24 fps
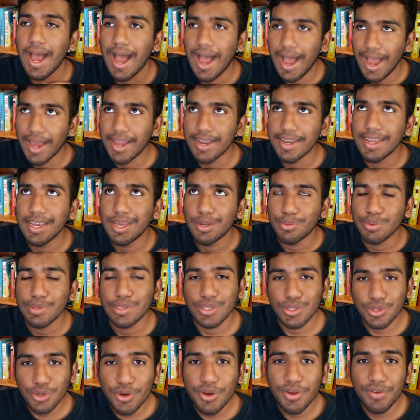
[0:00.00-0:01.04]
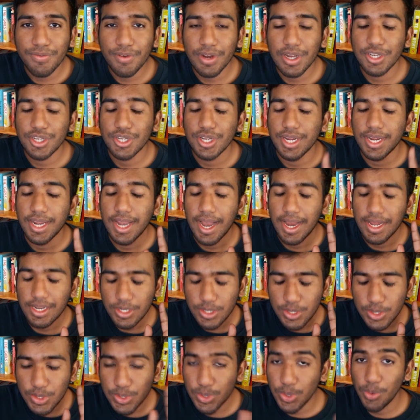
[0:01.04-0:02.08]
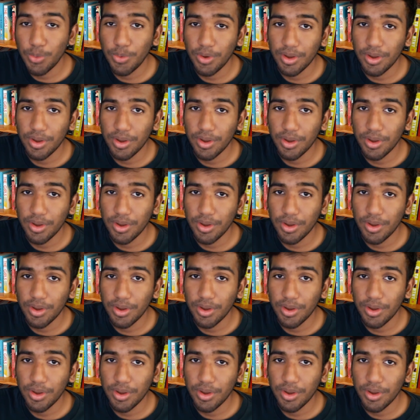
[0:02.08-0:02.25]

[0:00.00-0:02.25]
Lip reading: And it was so refreshing and so